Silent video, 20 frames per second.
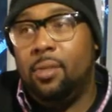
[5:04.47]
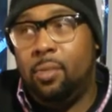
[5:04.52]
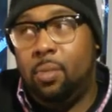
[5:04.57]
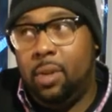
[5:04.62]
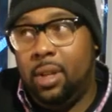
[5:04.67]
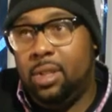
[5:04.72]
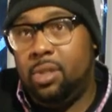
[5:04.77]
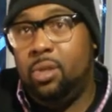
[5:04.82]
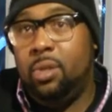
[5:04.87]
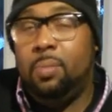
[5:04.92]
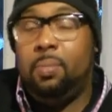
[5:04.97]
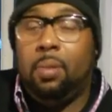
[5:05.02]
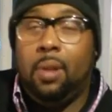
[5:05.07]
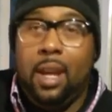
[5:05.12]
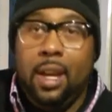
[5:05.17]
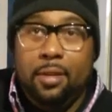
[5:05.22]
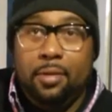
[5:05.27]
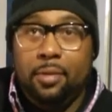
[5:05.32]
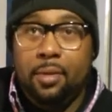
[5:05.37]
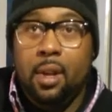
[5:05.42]
of what you
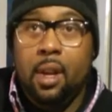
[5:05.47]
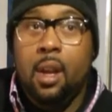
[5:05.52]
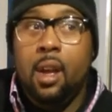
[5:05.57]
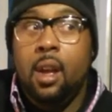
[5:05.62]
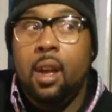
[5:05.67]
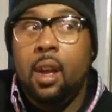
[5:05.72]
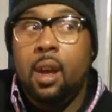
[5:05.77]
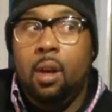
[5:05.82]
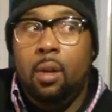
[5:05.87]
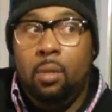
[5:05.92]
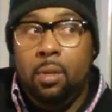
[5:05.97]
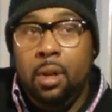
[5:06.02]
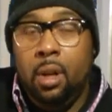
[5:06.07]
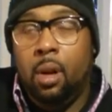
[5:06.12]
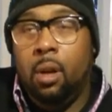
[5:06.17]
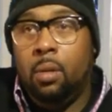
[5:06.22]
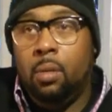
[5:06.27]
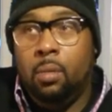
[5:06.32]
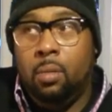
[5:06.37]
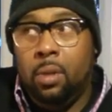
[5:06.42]
you
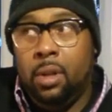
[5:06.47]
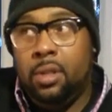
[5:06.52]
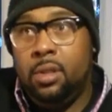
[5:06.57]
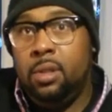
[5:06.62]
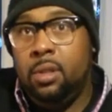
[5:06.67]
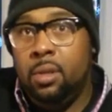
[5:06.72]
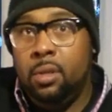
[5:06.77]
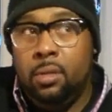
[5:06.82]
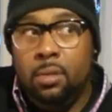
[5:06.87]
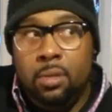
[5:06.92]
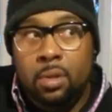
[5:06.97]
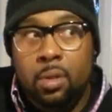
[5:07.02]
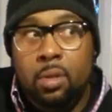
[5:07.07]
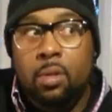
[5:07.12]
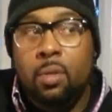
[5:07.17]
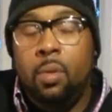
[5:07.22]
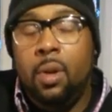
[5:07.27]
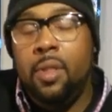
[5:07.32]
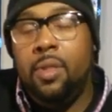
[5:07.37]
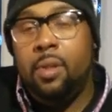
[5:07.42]
know, what you do
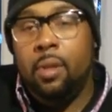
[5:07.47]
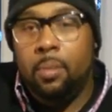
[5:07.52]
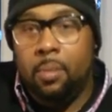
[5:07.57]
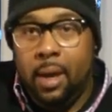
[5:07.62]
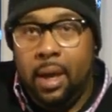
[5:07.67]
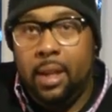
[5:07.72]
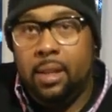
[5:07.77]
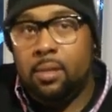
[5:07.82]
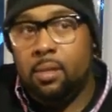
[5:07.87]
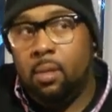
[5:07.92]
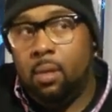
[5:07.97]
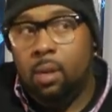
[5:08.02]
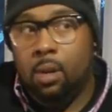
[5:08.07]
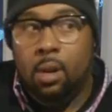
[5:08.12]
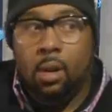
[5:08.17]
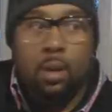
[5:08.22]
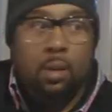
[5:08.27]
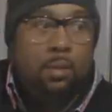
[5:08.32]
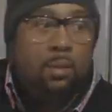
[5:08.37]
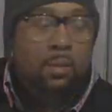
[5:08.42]
with your bass,
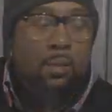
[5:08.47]
or